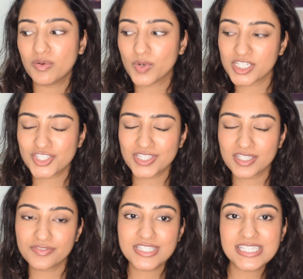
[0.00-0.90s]
what does she
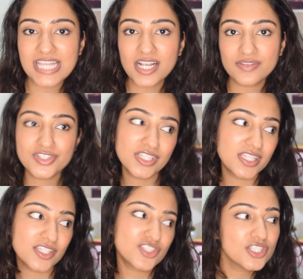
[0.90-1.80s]
think of herself? She
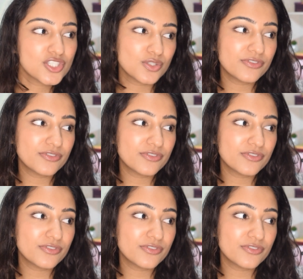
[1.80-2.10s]
thinks she's too